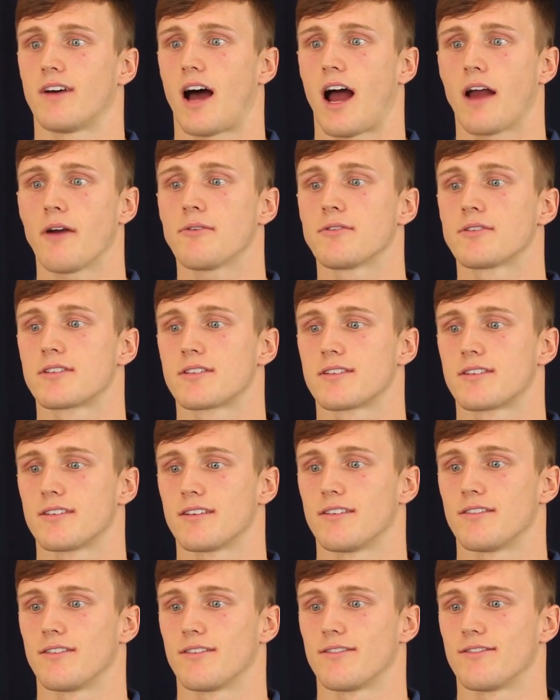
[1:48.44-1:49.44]
I was
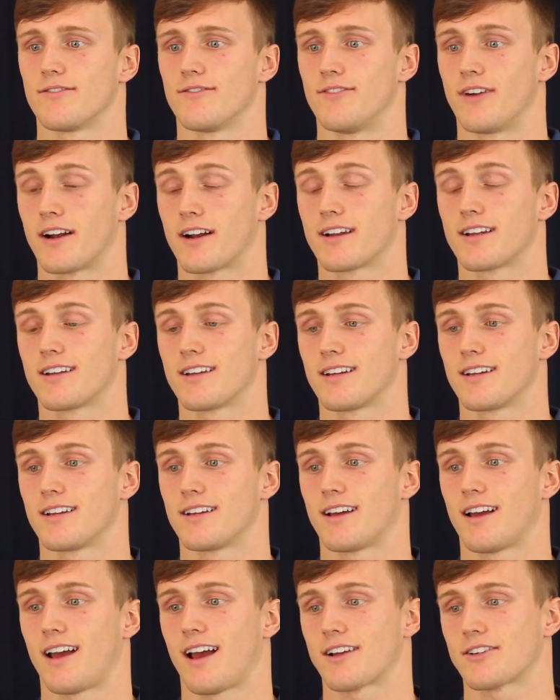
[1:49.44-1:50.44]

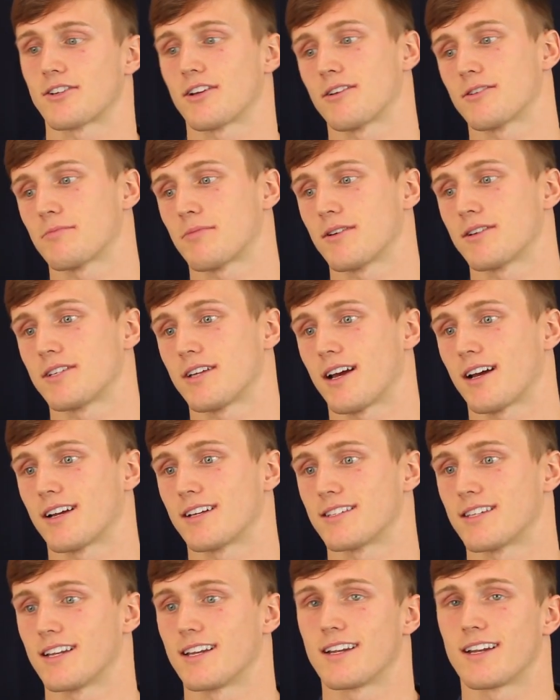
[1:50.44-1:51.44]
pretty sad
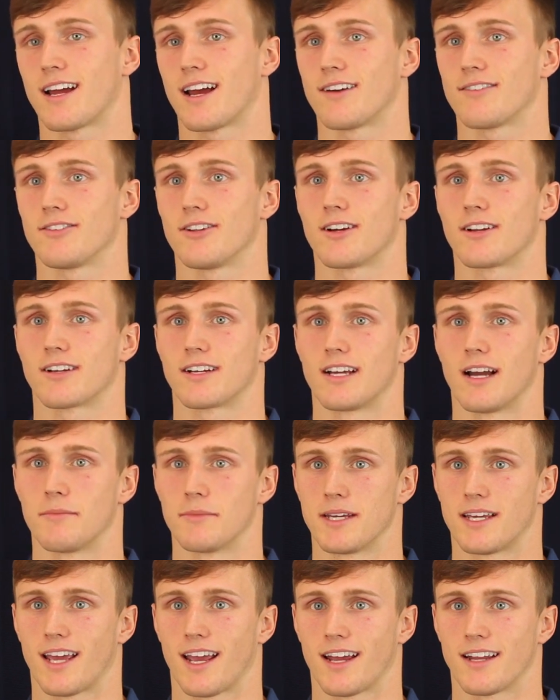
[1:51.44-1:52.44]
because they didn't have a lot of
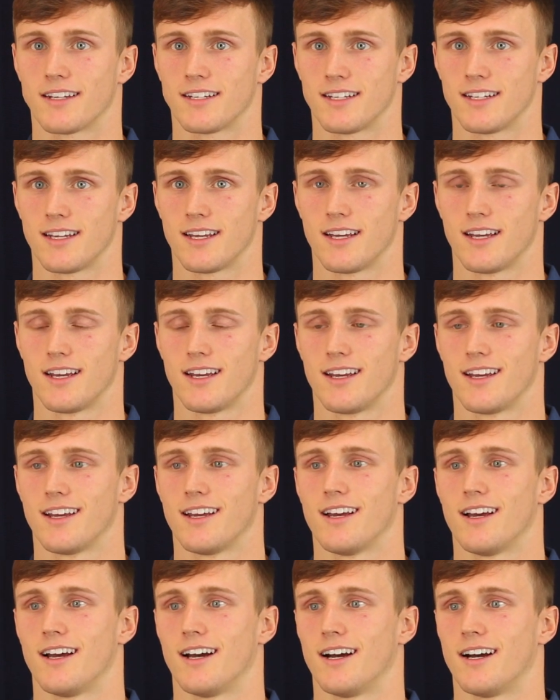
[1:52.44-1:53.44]
gummy candy,
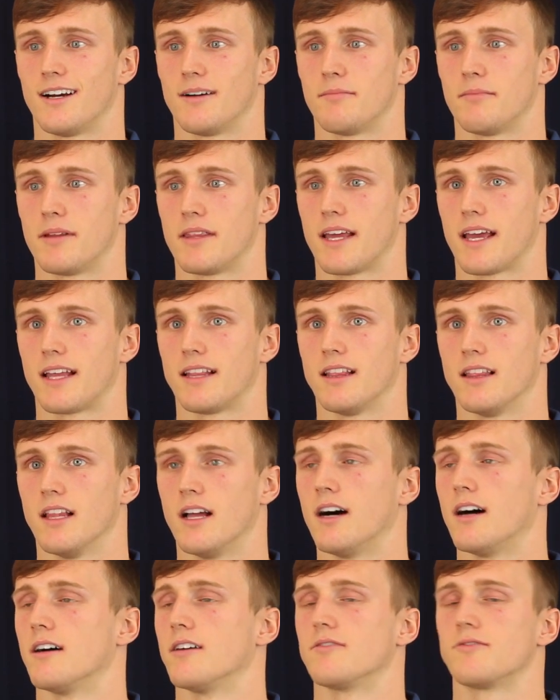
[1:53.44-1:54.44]
but they
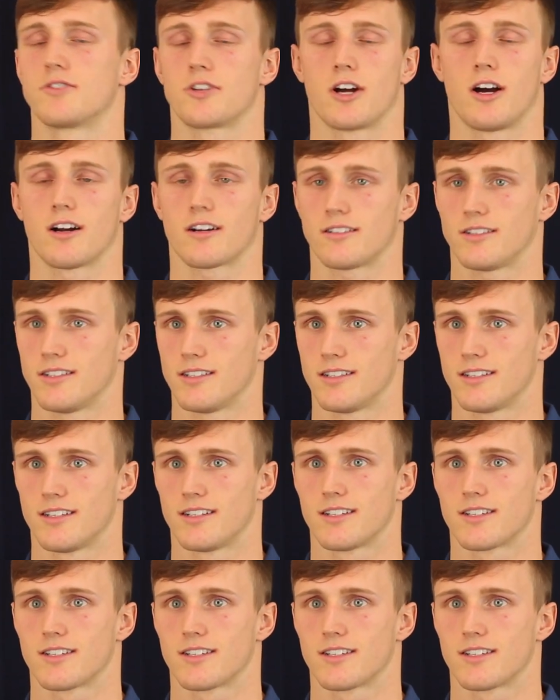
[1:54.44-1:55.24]
love chocolate.